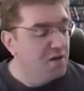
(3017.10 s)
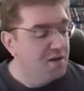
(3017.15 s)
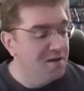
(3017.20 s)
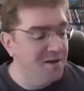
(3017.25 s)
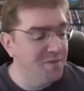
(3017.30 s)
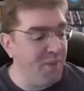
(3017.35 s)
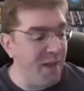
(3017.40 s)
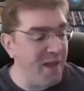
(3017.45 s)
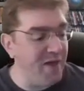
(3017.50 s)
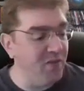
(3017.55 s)

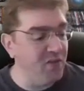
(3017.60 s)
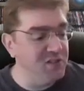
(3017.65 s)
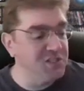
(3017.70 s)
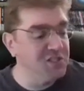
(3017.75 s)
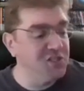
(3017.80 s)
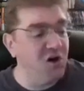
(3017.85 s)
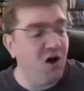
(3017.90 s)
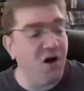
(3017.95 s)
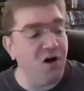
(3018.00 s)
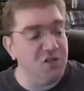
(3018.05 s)
Baylan
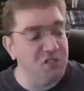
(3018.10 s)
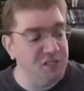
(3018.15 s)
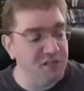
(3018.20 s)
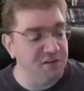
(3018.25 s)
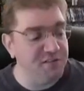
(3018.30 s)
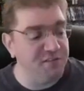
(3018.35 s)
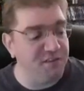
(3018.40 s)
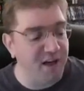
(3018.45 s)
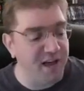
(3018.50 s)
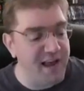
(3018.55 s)
Skoll is going to
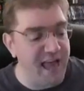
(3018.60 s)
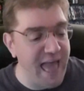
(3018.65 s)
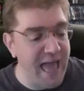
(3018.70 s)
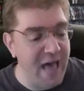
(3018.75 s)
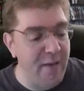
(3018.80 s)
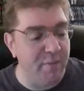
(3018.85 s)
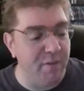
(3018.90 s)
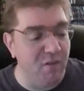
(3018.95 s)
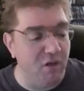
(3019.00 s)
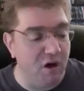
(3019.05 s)
find
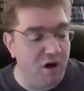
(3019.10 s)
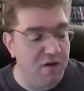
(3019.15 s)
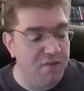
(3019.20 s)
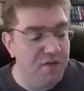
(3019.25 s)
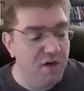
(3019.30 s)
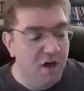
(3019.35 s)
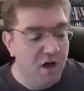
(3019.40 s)
Abeloth.